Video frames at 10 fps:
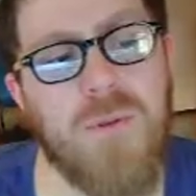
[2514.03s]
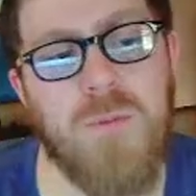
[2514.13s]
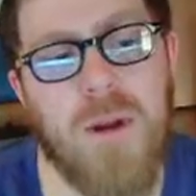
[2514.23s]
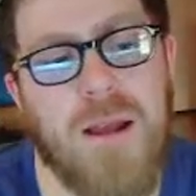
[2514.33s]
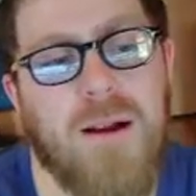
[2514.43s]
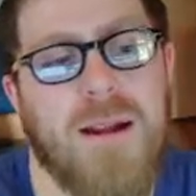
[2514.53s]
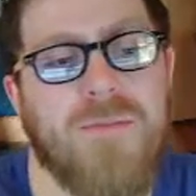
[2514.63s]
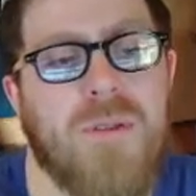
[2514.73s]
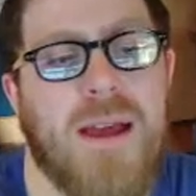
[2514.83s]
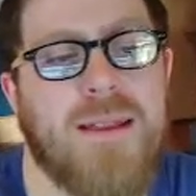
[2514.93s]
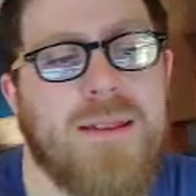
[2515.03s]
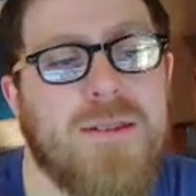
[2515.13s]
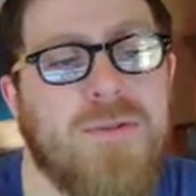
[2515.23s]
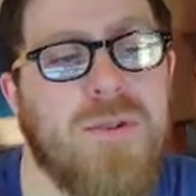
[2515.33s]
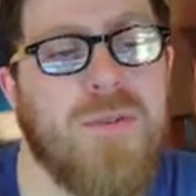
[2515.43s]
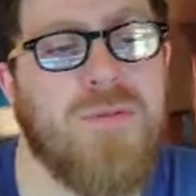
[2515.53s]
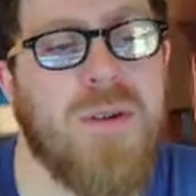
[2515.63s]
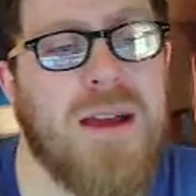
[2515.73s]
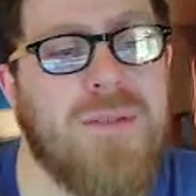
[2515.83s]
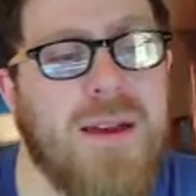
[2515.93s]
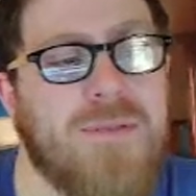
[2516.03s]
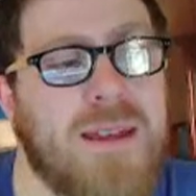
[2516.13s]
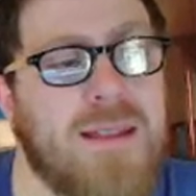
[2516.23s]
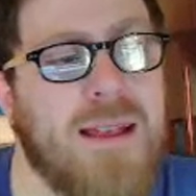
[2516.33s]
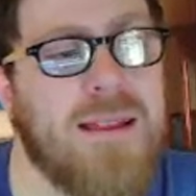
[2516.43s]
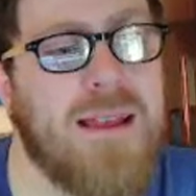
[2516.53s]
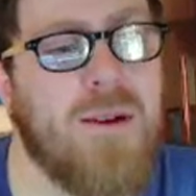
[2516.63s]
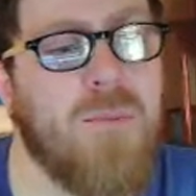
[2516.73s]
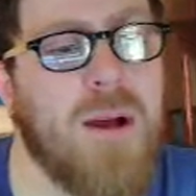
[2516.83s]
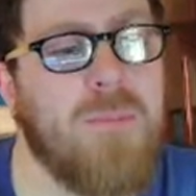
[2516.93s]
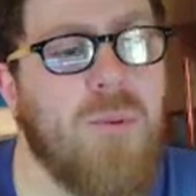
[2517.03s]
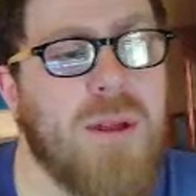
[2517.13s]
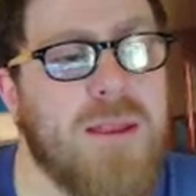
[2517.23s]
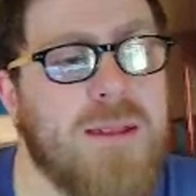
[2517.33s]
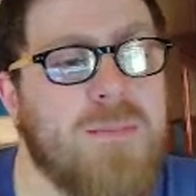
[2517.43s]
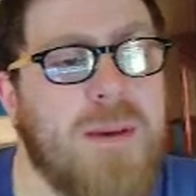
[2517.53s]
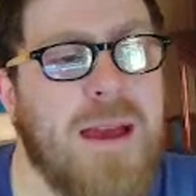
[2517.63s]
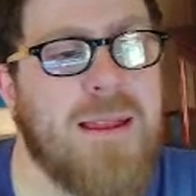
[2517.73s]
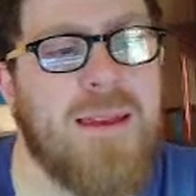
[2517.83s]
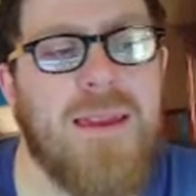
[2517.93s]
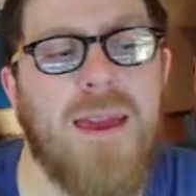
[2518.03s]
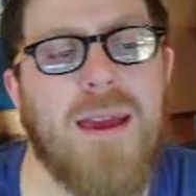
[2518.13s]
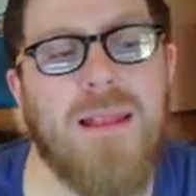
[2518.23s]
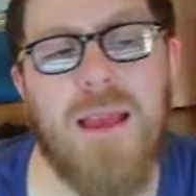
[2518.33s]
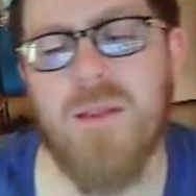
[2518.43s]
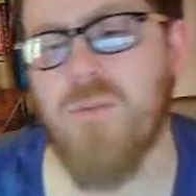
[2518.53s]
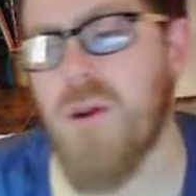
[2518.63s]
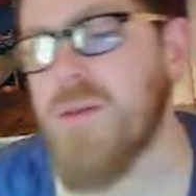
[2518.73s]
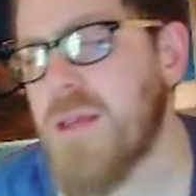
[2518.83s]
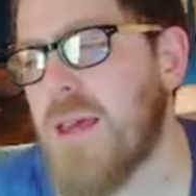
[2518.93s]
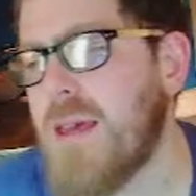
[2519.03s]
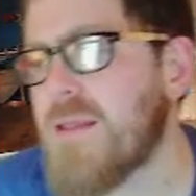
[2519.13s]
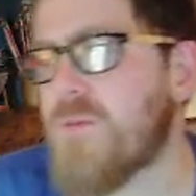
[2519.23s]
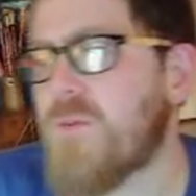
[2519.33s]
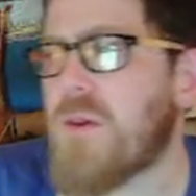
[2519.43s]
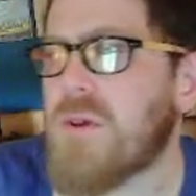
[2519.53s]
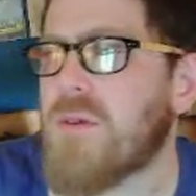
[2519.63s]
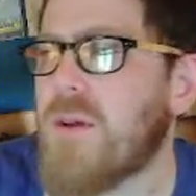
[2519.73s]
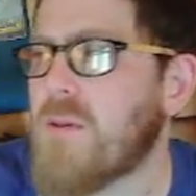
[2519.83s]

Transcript: but I kind of liked it. Sort of a 5 out of 10 let down by a pointless baddie. Yeah, like, Rosa is very, very